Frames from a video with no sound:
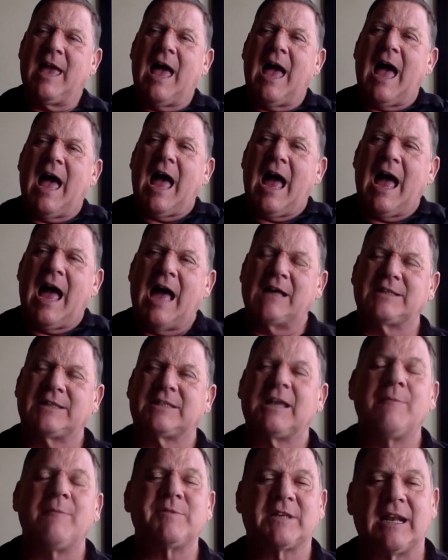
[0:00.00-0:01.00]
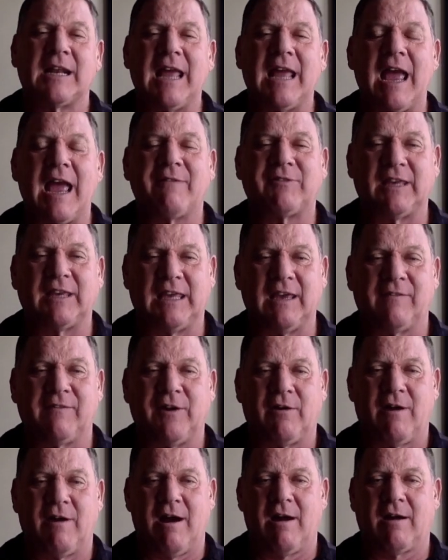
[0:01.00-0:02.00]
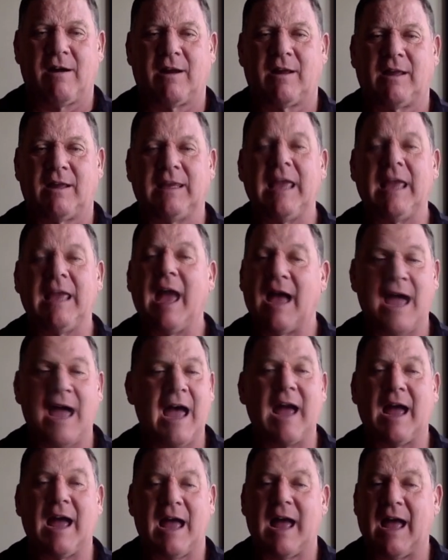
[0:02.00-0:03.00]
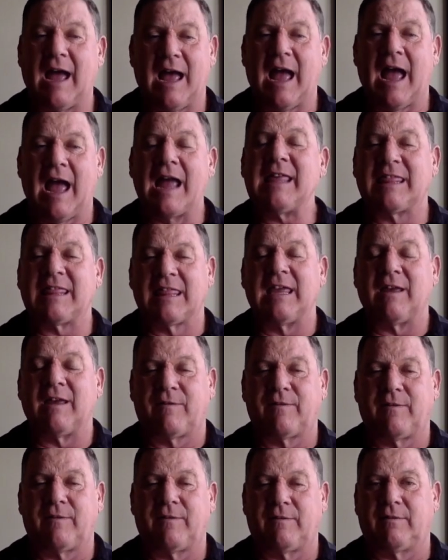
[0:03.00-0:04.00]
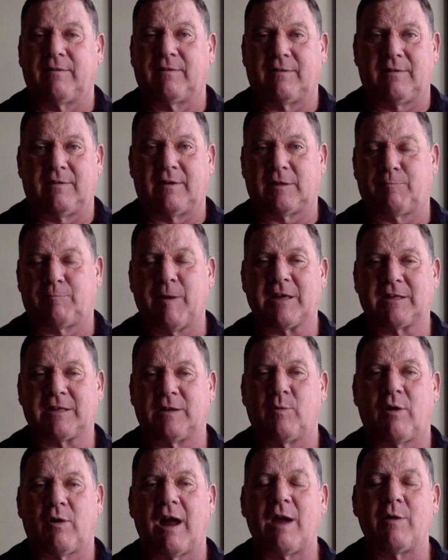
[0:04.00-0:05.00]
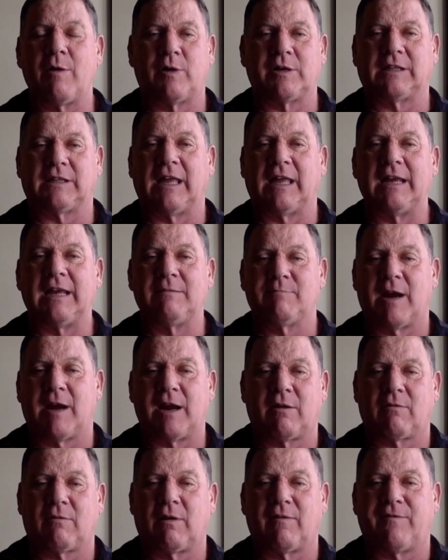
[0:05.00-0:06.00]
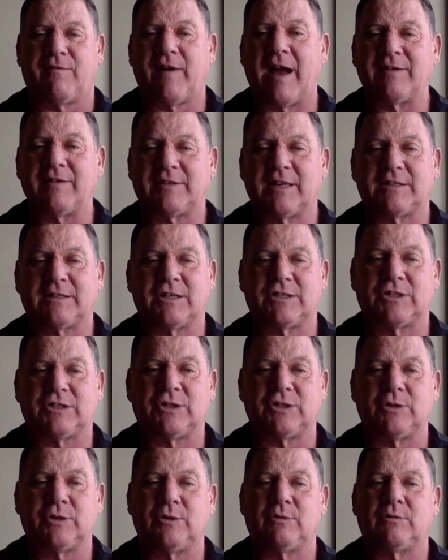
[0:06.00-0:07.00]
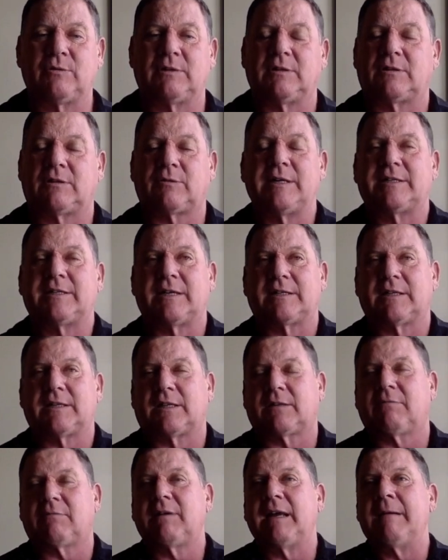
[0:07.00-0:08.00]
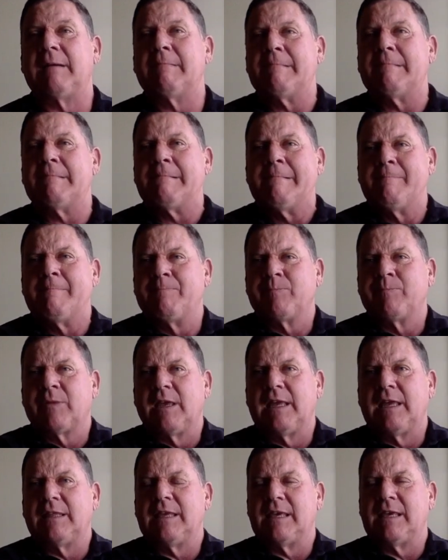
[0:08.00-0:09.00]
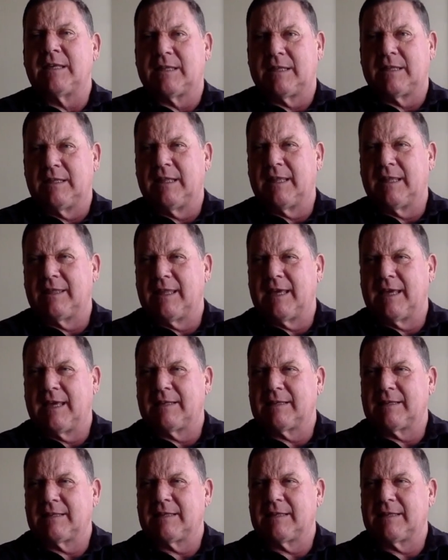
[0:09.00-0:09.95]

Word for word: Uh, someone's going to have to give here, Eric. Yeah, I, I think, especially where I was late in my career, five sets of two and three sets of three in these that